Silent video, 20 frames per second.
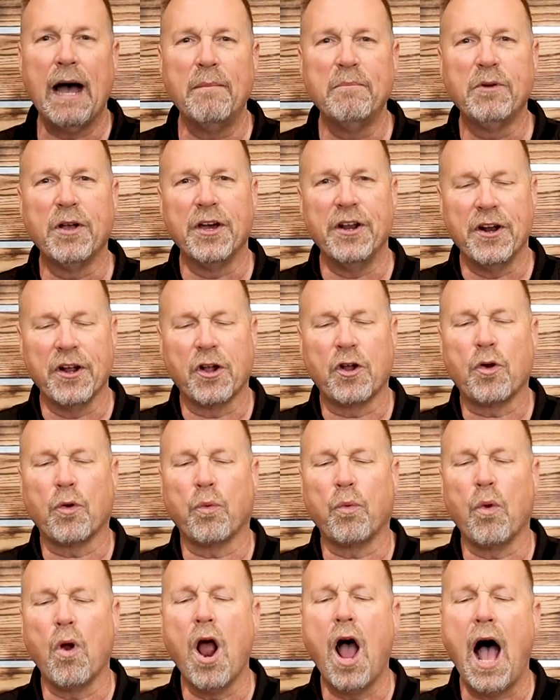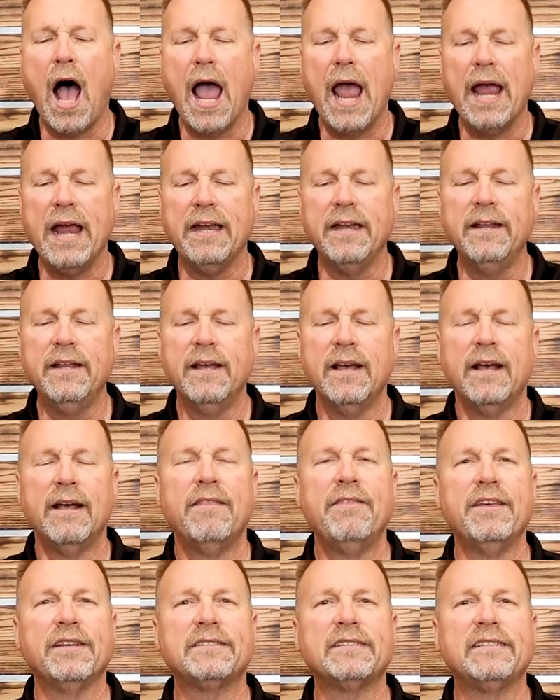I'm going to grind
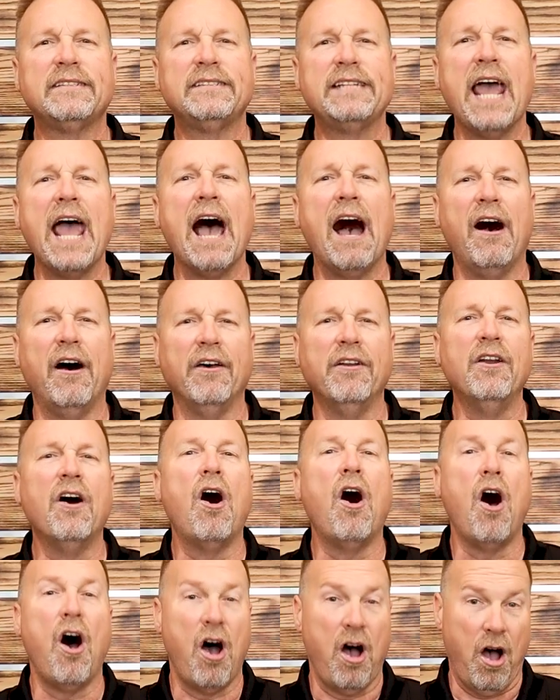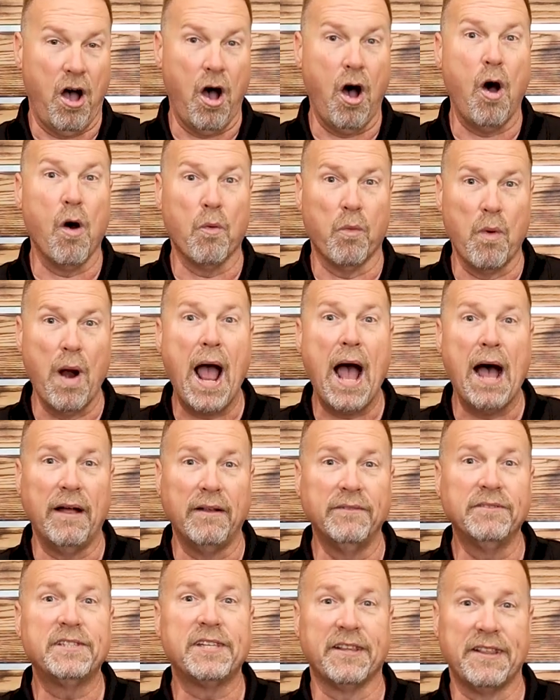this down
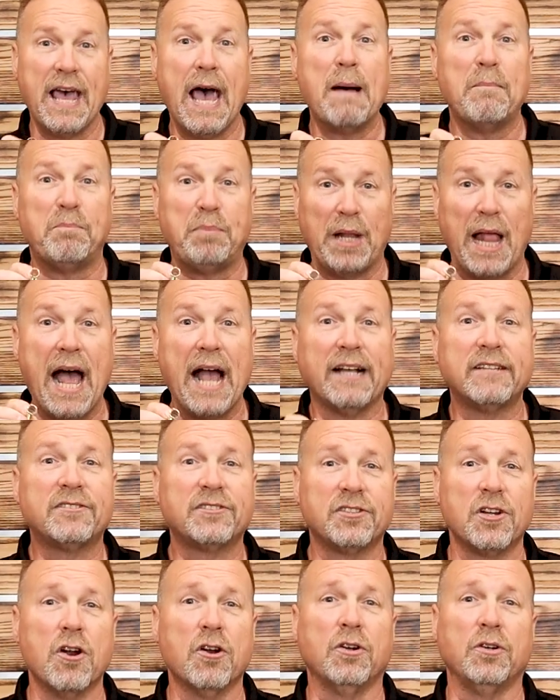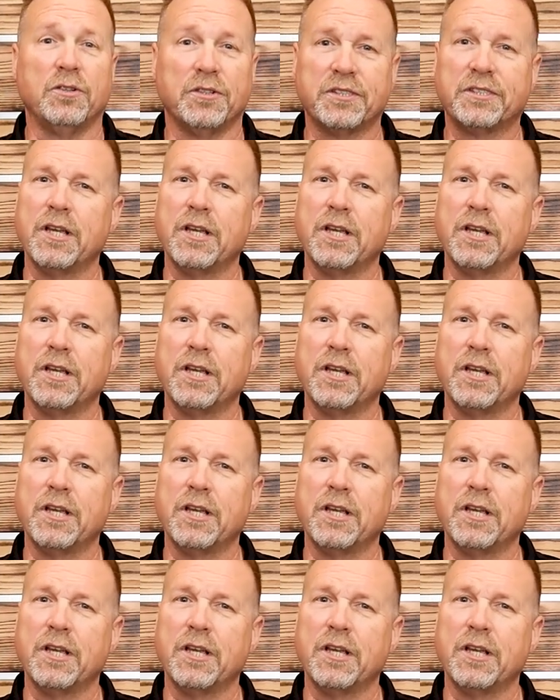around to that black circle.